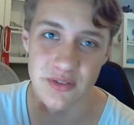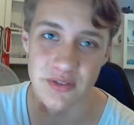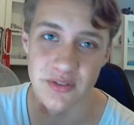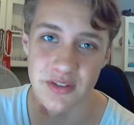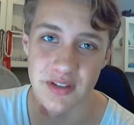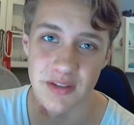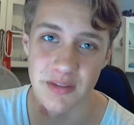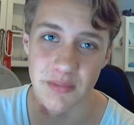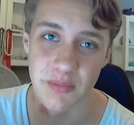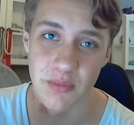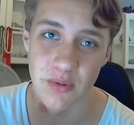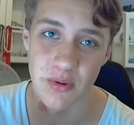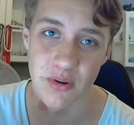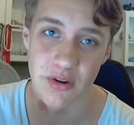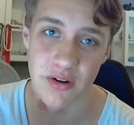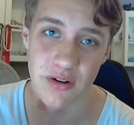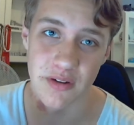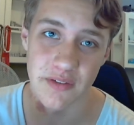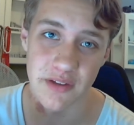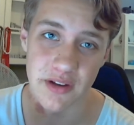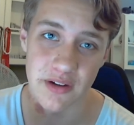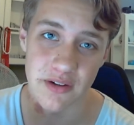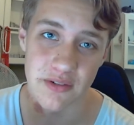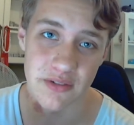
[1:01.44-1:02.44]
see more
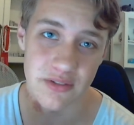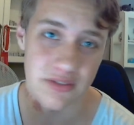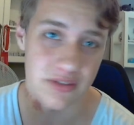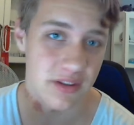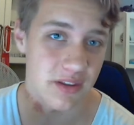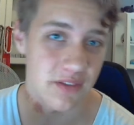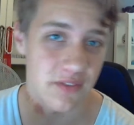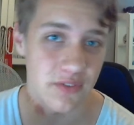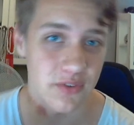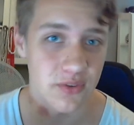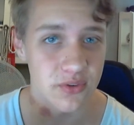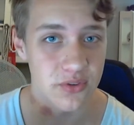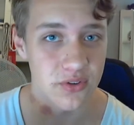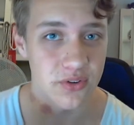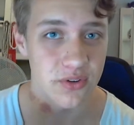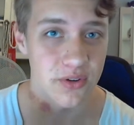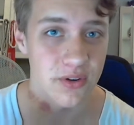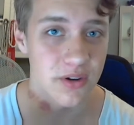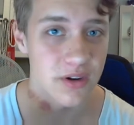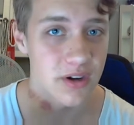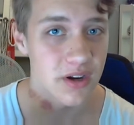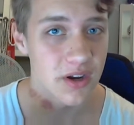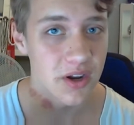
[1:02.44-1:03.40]
videos in the future.